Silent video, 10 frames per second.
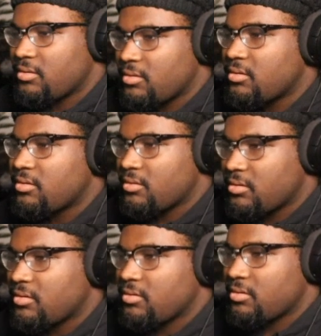
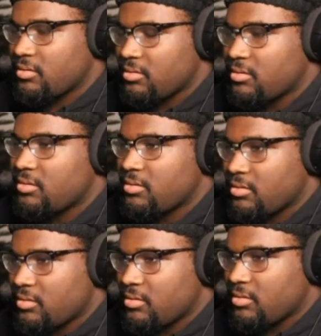
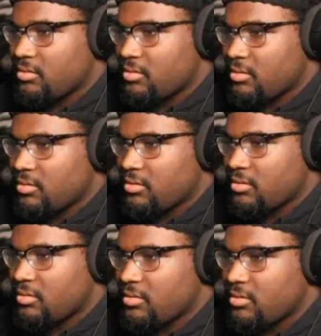
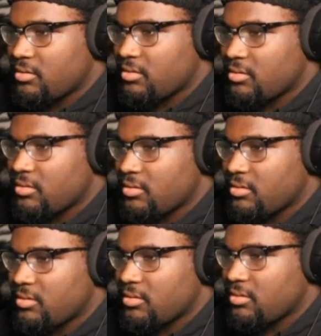
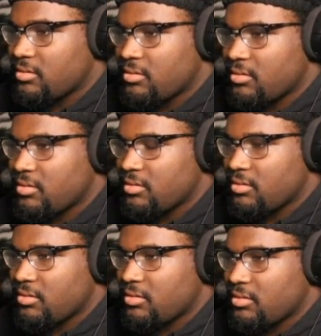
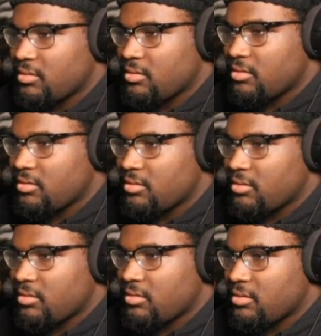
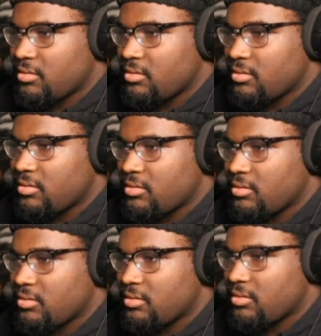
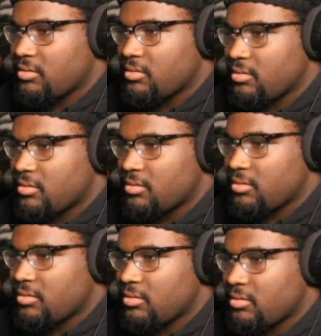This person isn't speaking.